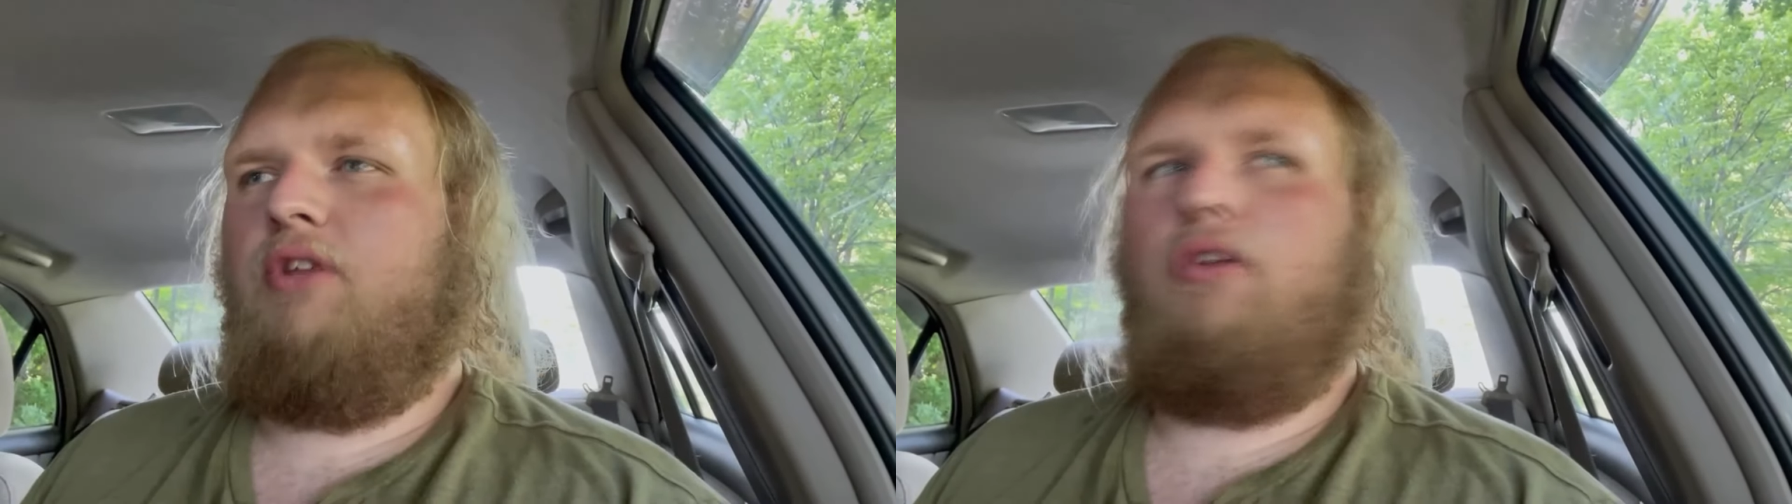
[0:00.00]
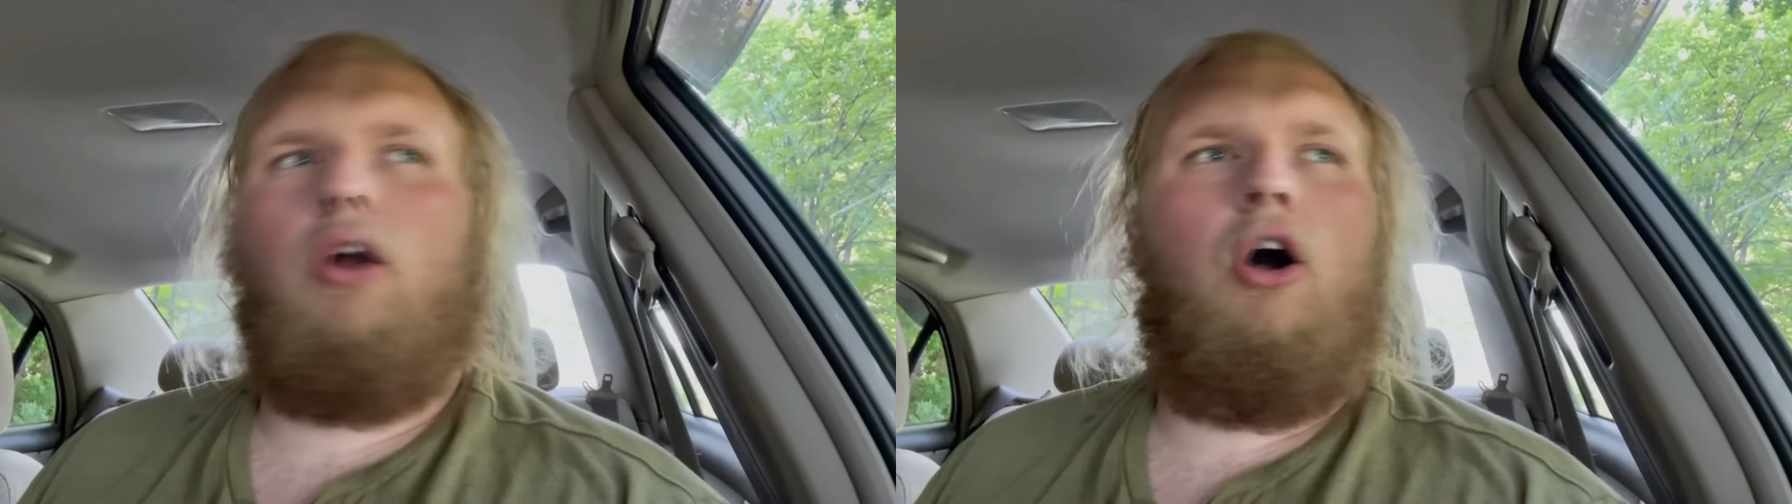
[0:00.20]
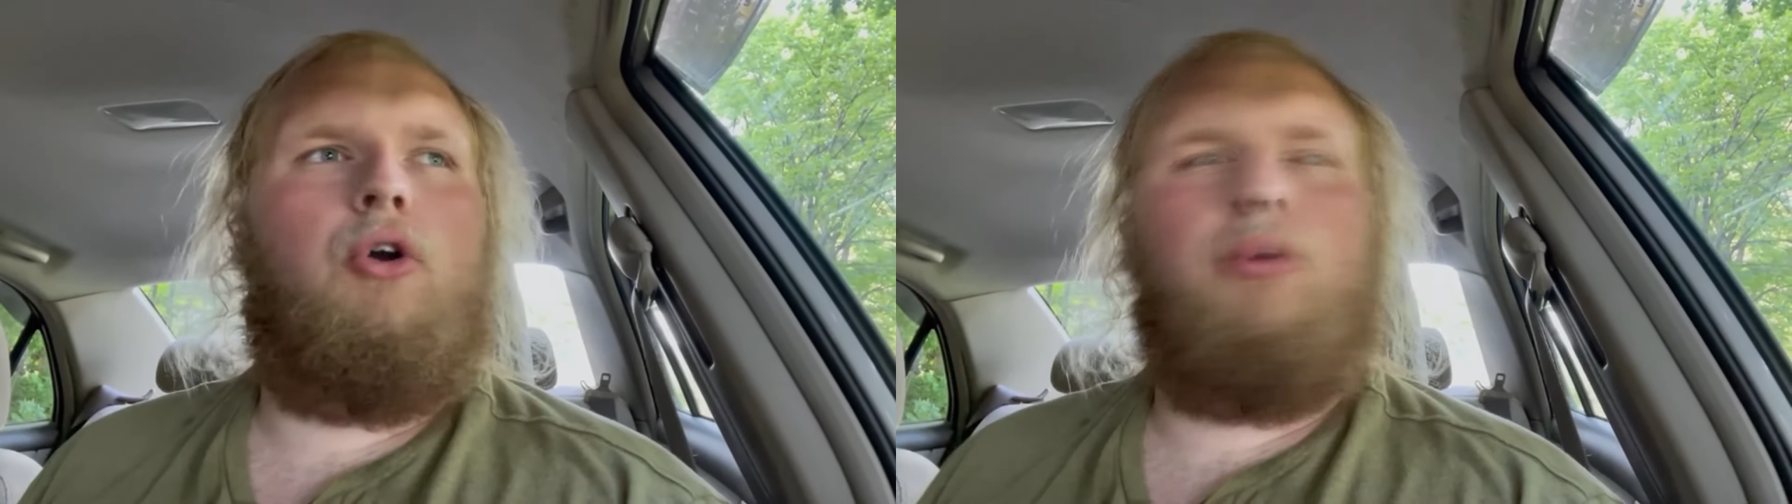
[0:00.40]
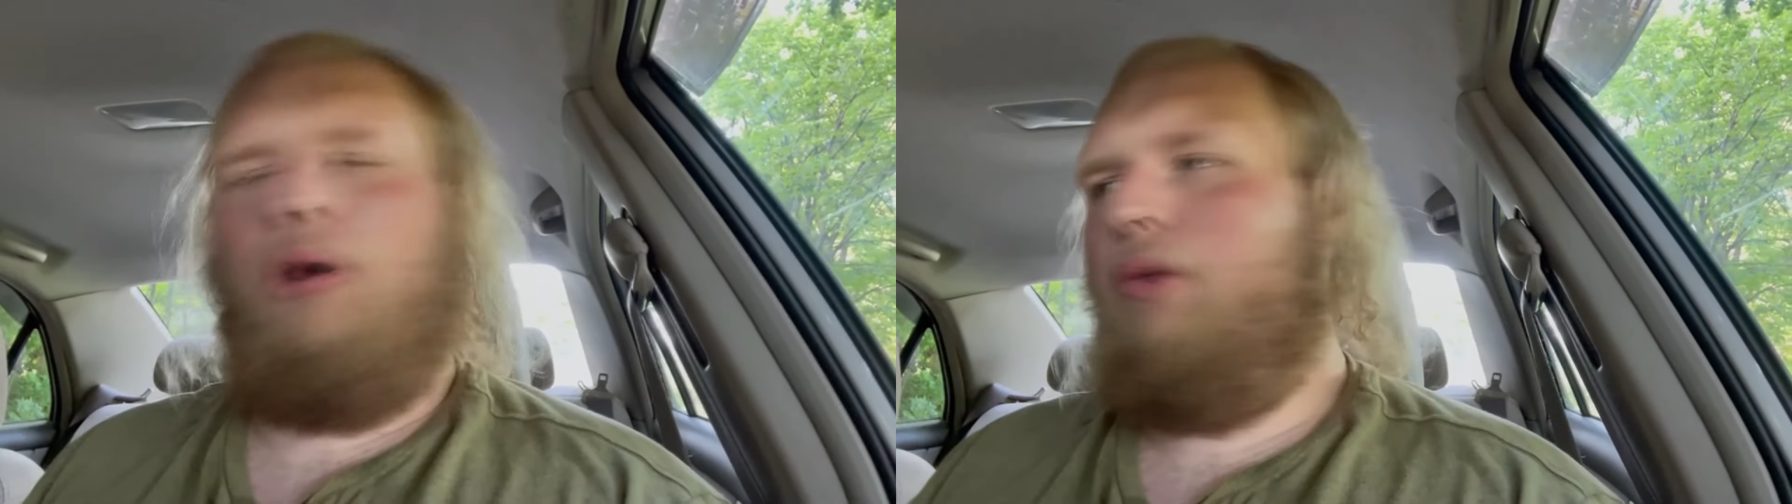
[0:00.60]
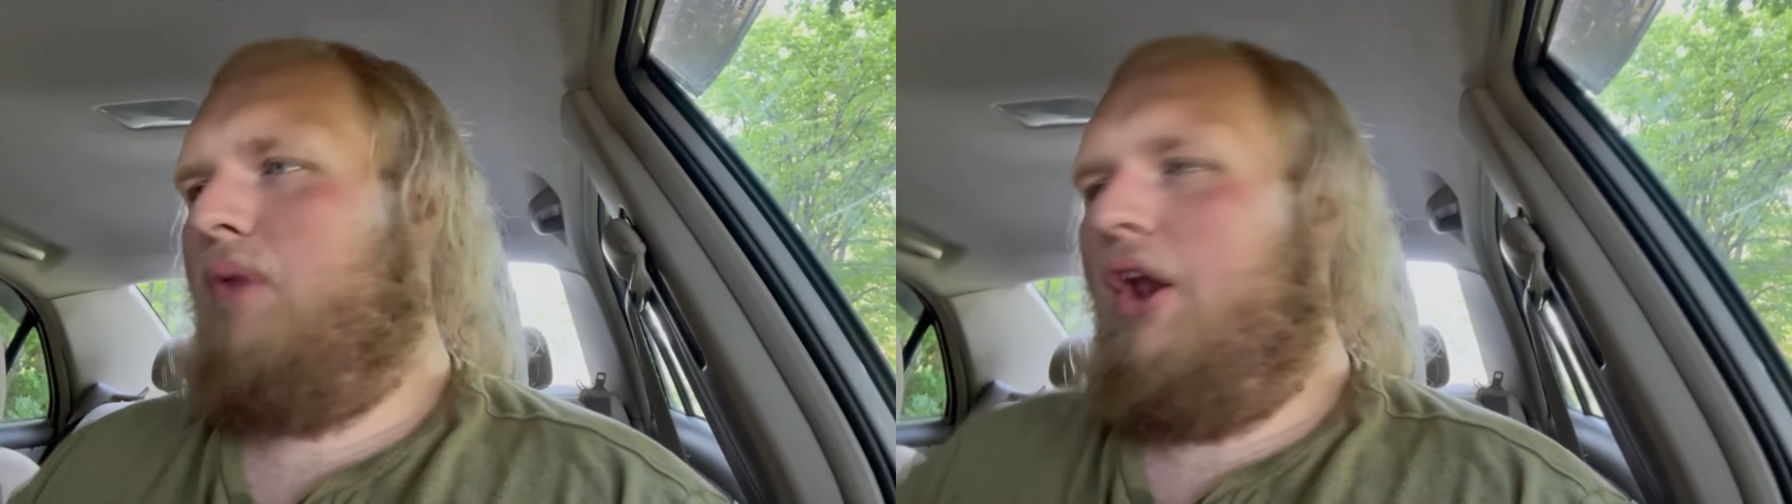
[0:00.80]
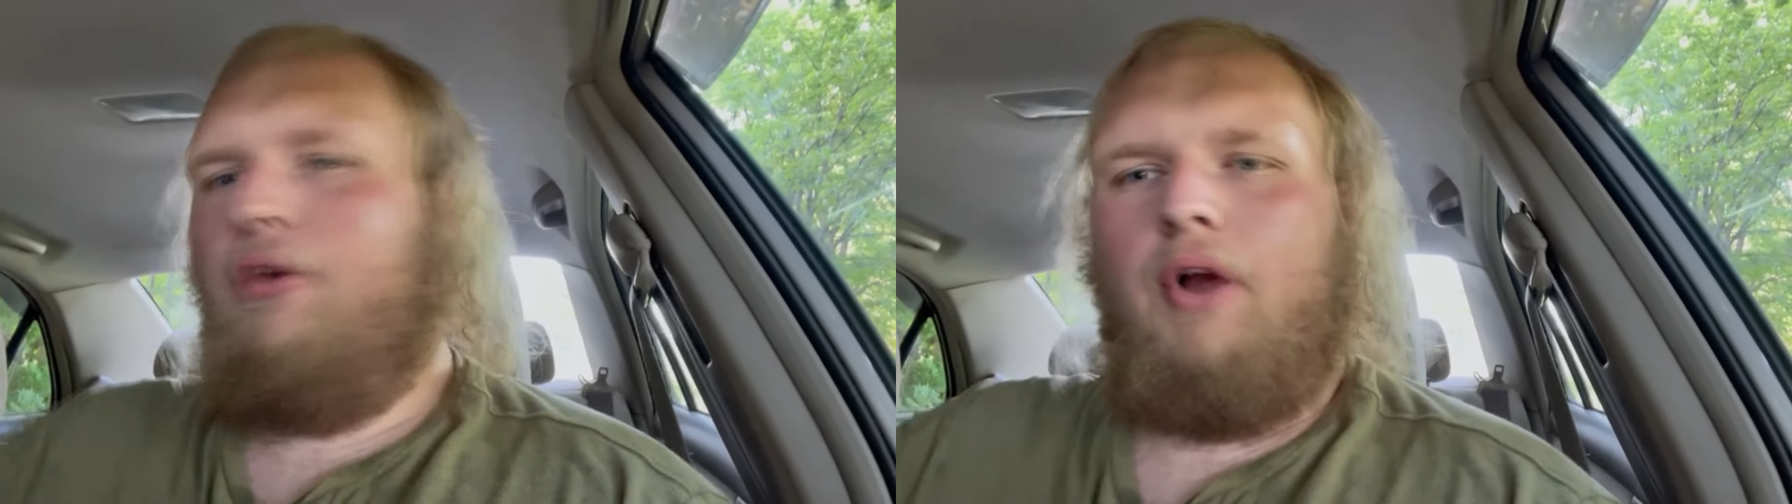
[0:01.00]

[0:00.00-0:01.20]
it's like, oh, you want a Ranger?